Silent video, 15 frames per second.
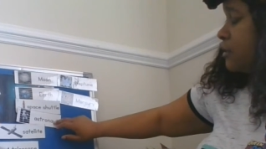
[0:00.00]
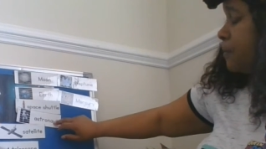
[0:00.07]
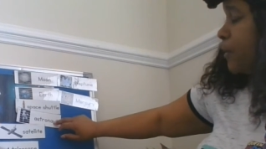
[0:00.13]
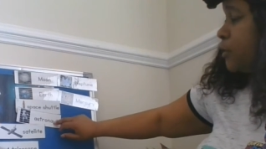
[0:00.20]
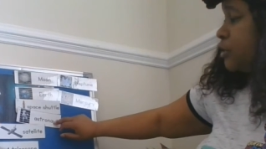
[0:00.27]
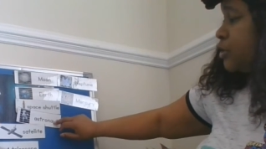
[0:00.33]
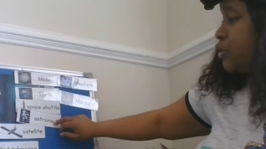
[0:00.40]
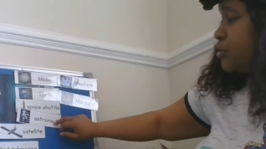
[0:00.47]

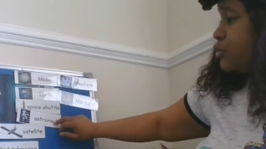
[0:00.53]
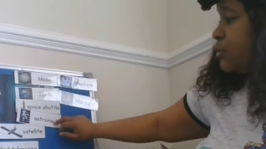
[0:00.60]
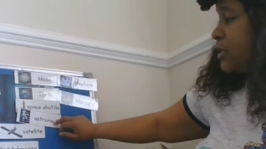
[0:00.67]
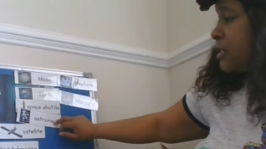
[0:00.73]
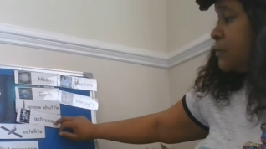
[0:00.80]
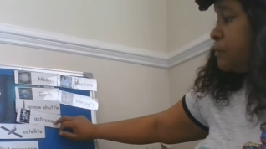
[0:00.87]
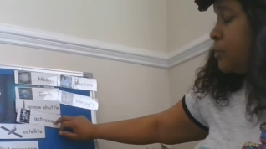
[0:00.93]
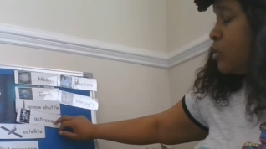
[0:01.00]
Person who
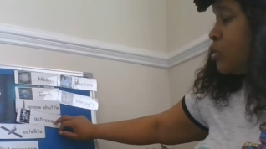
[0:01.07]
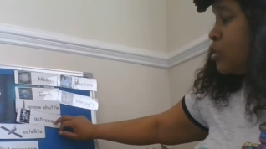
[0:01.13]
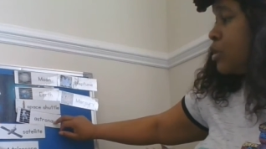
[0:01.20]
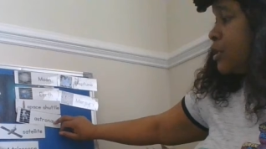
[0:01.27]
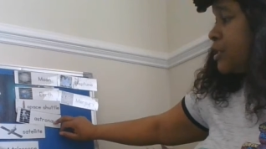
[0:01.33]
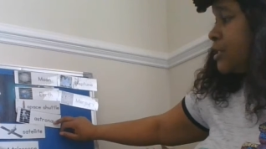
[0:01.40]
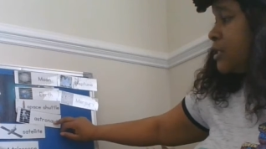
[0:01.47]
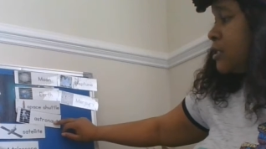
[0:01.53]

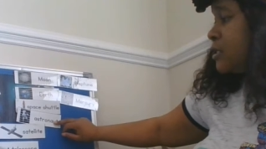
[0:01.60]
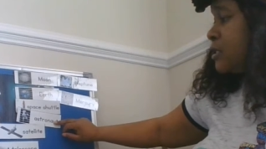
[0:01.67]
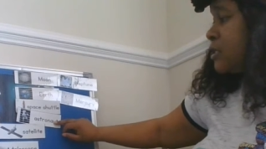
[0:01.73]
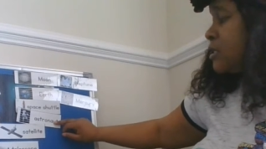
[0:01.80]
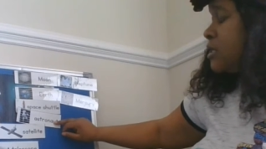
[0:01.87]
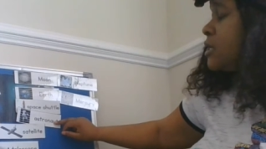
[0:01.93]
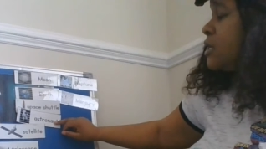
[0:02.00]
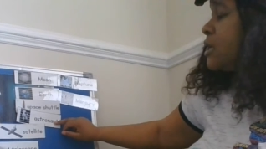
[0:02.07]
explores.
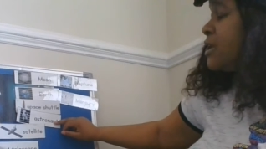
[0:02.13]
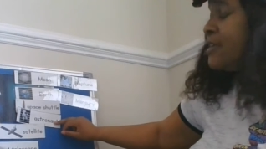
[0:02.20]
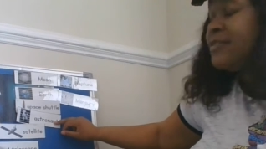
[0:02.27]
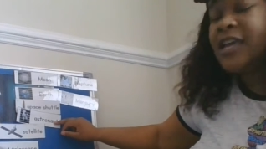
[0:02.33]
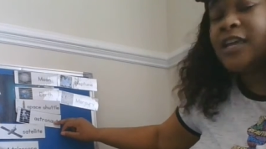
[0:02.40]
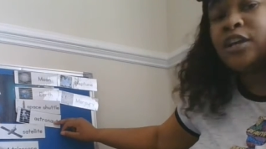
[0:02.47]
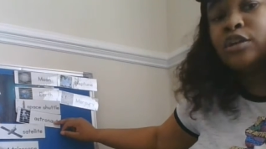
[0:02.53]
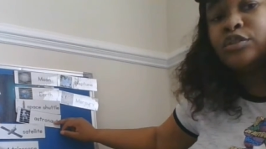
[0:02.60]
And
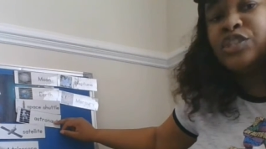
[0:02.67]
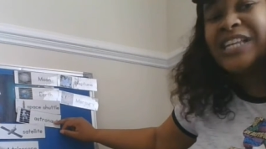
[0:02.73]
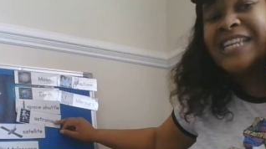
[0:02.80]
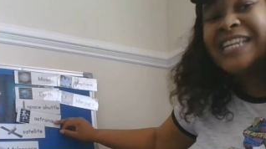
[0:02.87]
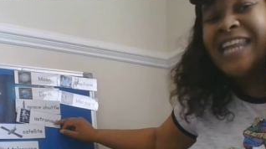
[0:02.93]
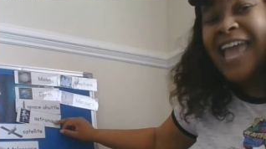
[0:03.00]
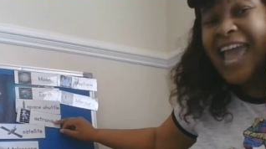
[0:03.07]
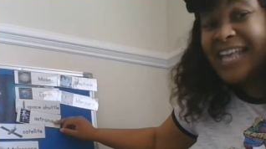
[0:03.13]
they go to
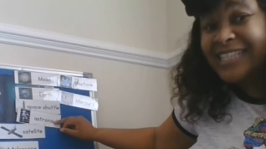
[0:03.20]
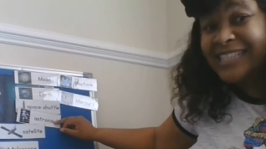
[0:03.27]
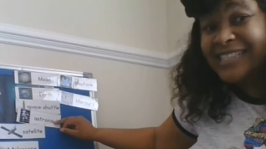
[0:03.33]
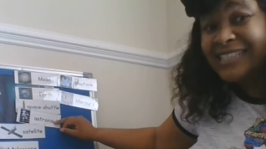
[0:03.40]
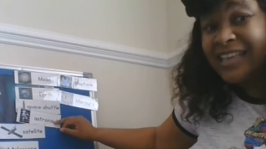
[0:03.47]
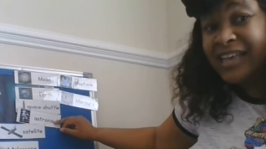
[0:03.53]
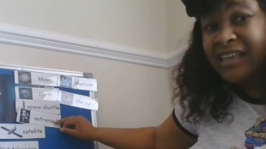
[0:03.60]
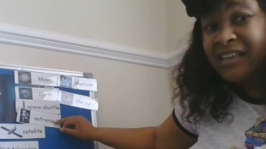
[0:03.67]

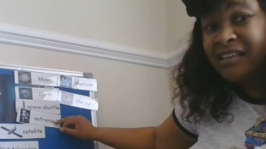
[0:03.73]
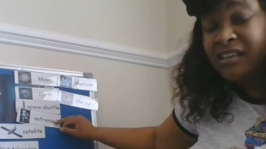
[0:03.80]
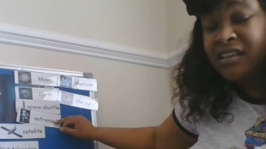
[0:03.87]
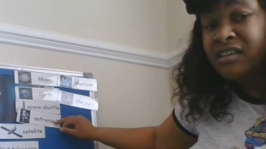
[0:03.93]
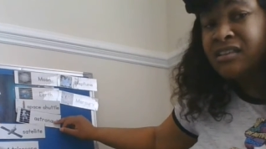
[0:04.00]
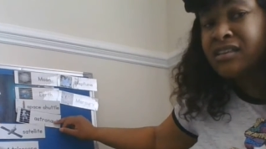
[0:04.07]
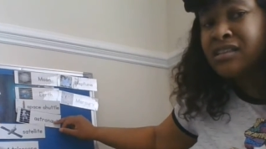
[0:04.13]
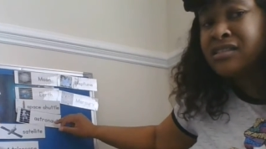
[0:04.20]
NASA.
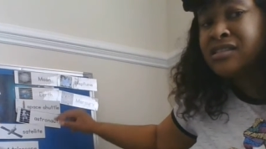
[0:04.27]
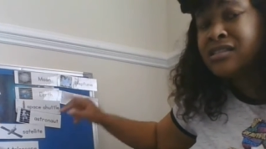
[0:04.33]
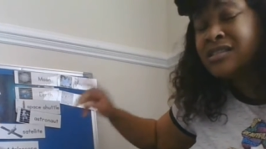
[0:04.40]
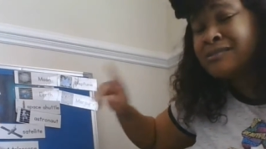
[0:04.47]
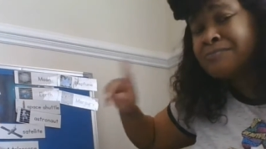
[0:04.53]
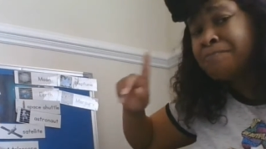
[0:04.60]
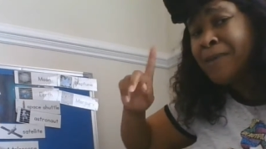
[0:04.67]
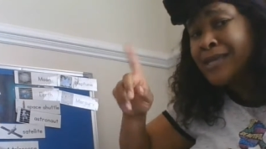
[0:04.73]
It's a
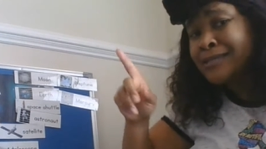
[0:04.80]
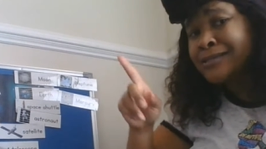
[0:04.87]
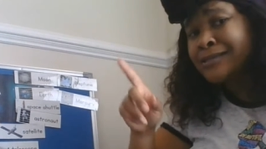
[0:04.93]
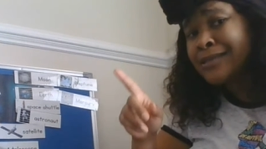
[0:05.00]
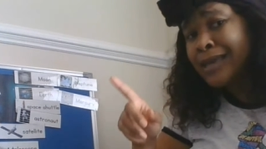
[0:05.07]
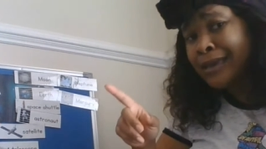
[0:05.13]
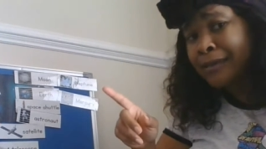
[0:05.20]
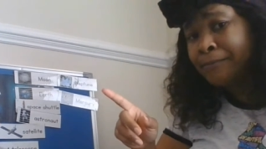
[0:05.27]
space
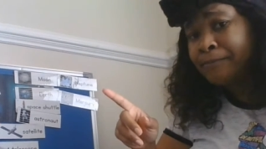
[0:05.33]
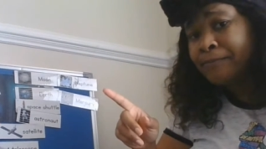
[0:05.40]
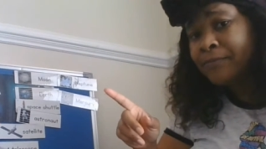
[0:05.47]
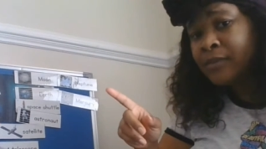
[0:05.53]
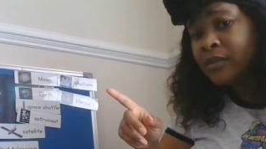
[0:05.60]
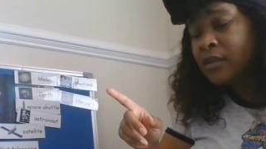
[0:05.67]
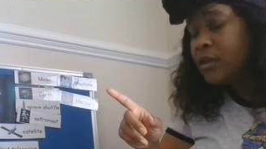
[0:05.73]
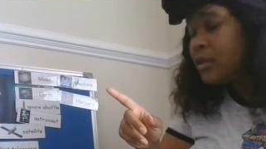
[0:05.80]
camp.
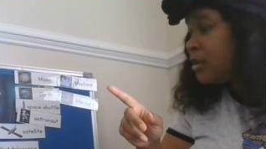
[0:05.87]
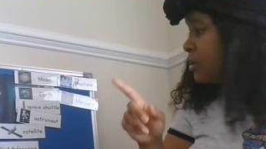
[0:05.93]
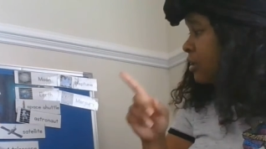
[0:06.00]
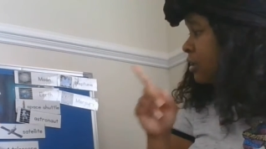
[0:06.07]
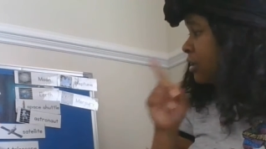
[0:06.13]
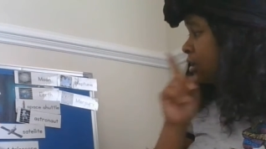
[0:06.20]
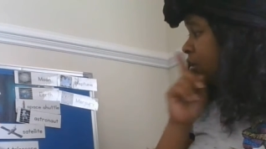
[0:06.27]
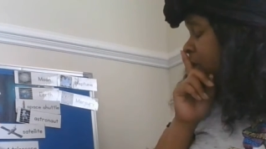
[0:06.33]

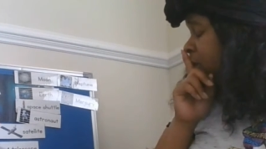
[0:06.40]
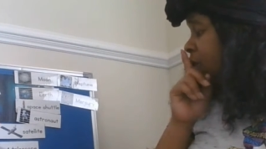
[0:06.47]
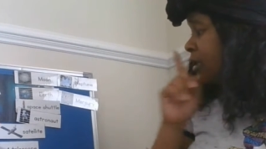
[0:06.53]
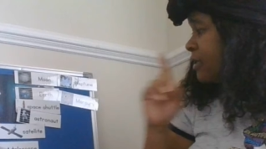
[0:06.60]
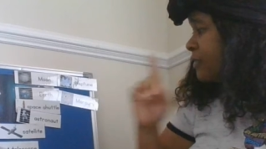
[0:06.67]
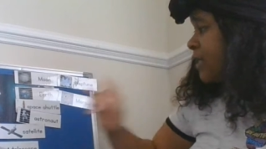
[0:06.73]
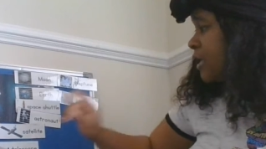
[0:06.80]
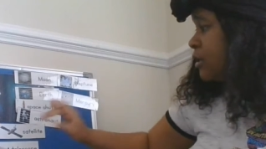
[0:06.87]

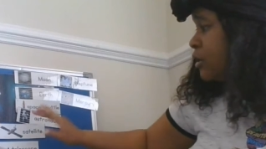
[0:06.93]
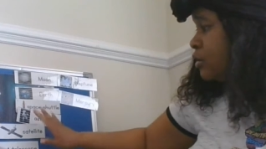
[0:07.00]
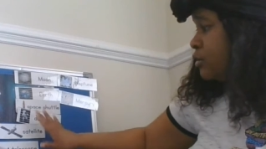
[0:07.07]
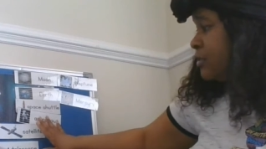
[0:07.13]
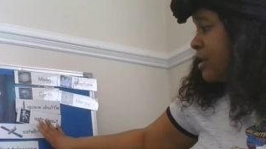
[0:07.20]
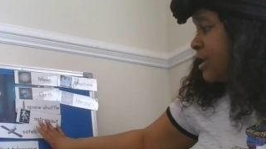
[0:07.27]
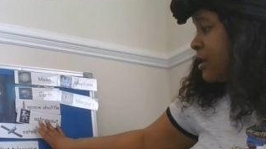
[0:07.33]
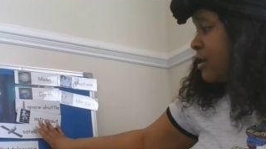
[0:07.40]
And they go
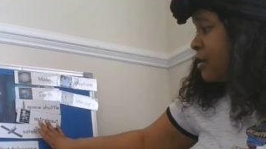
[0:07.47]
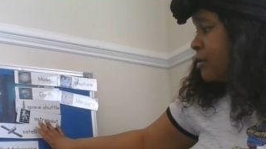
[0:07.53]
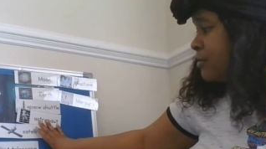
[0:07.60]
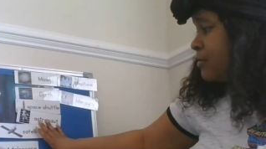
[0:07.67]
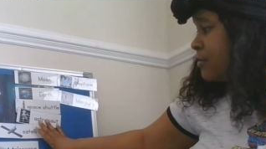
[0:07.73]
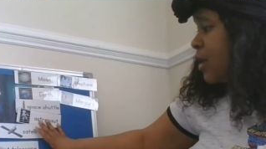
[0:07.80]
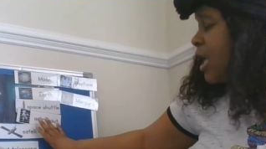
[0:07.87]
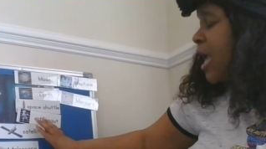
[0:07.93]
there
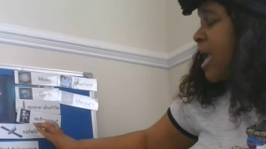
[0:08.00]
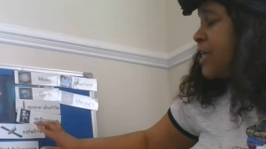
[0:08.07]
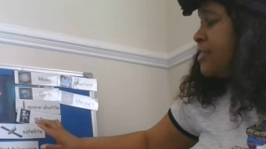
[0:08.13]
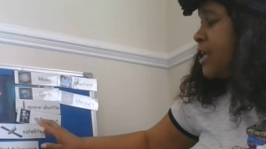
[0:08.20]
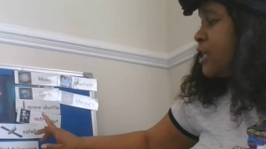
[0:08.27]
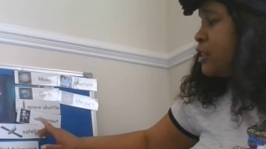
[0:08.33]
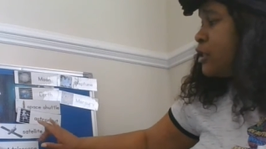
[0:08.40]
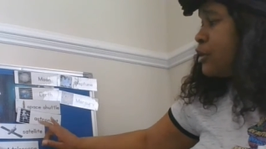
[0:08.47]
and
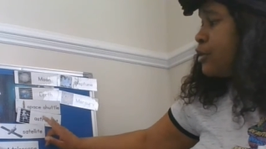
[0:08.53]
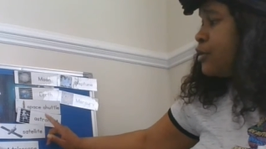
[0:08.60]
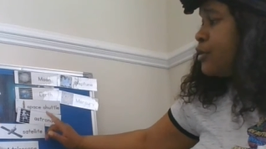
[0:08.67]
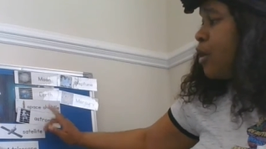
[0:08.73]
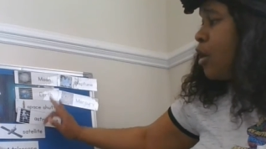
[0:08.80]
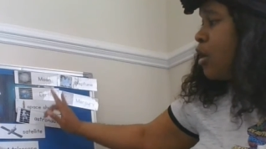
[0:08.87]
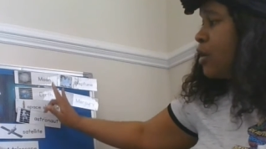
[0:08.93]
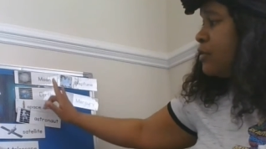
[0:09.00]
they learn
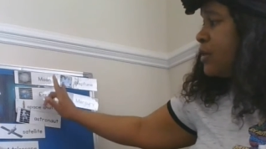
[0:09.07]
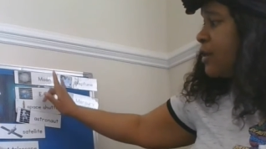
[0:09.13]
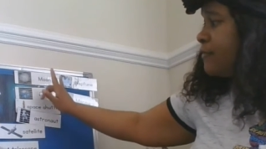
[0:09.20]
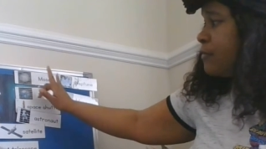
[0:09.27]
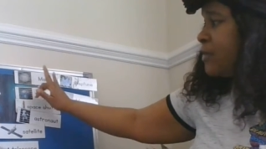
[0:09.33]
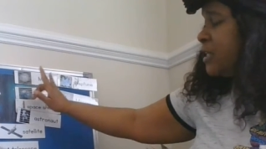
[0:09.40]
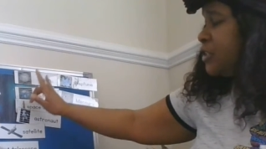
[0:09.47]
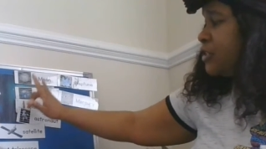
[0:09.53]
all the
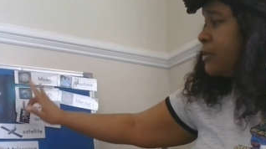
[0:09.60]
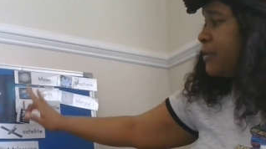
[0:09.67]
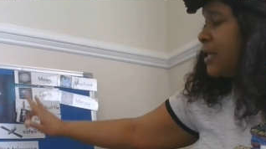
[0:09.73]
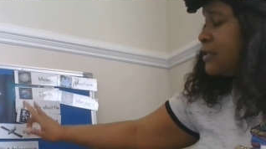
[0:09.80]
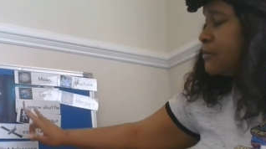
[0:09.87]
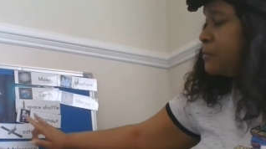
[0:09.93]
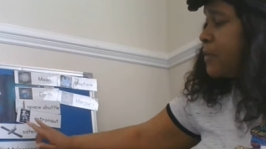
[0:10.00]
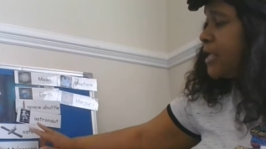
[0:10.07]
information
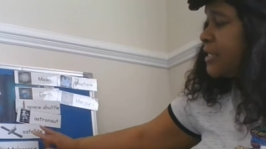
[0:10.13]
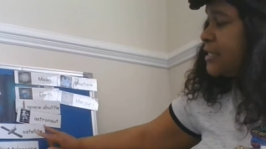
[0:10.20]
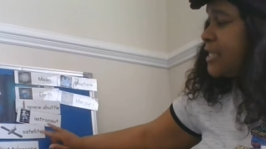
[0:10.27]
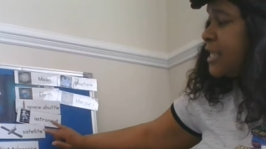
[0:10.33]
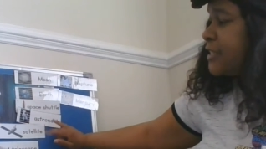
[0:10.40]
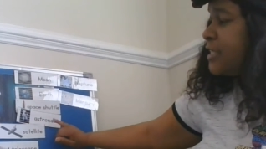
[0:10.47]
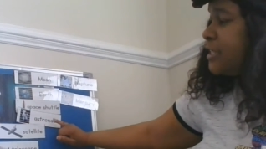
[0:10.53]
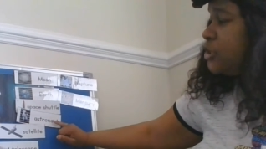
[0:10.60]
about space
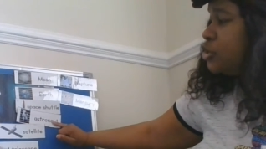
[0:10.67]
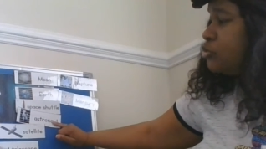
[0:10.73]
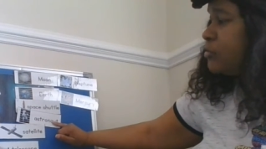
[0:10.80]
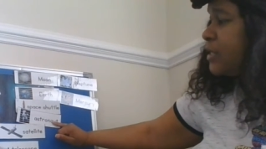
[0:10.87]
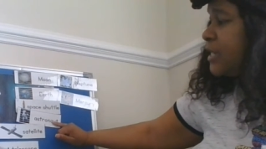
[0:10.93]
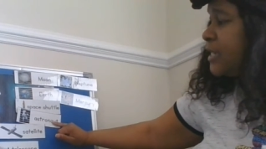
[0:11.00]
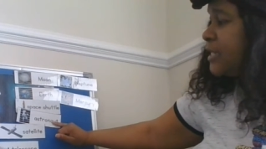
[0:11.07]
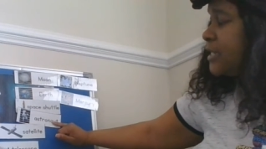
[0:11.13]
and they
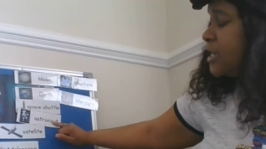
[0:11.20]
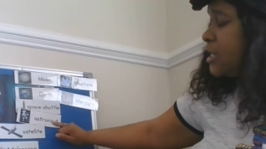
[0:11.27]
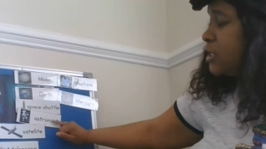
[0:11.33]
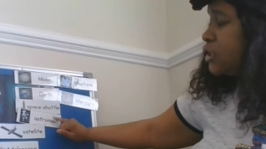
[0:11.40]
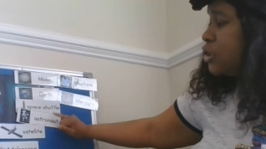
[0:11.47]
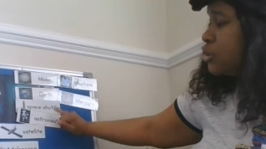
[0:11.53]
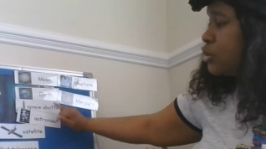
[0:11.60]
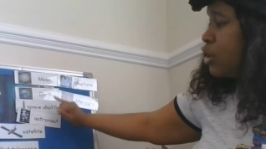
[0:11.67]
train
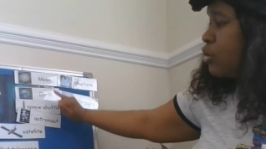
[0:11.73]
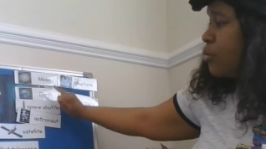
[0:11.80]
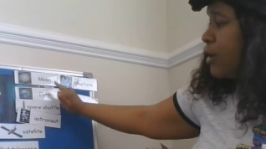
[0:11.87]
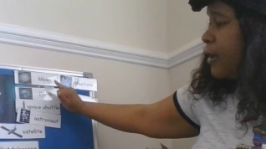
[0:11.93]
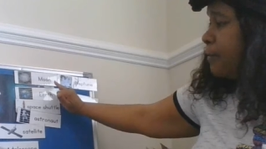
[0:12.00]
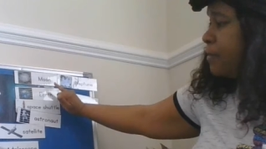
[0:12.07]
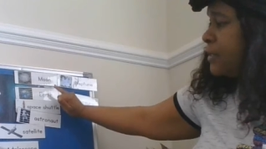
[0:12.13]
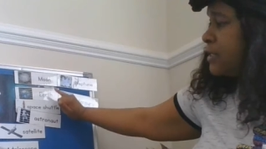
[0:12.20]
to go
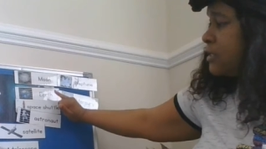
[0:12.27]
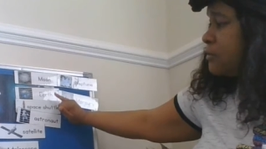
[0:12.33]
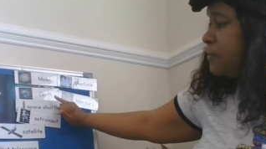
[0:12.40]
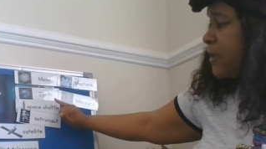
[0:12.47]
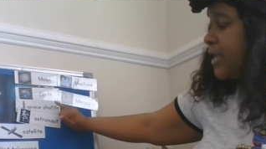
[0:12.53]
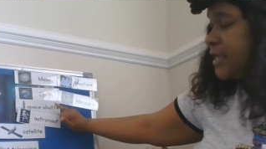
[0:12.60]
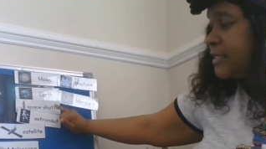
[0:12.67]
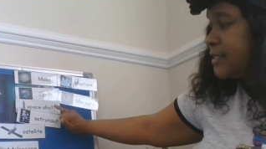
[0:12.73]
up in
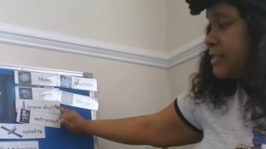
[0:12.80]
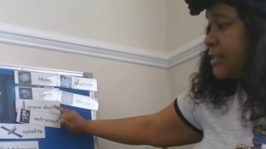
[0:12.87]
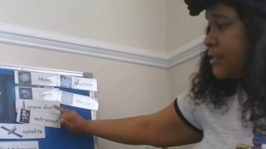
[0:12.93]
space.